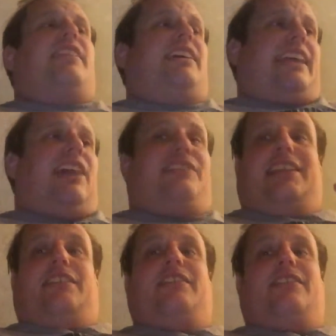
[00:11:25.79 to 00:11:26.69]

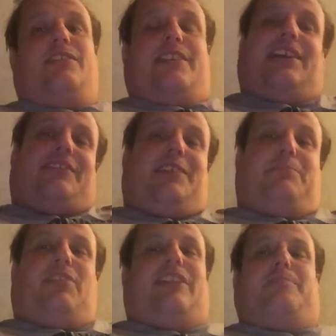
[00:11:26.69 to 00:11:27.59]
Accounting or Accounting
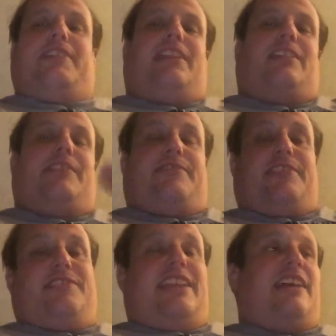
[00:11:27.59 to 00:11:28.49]
Plus, depending on which
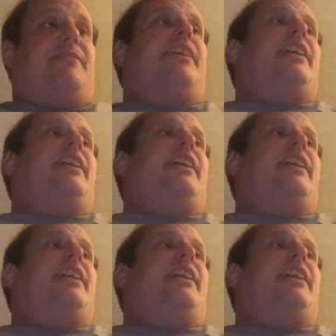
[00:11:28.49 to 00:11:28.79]
version you have.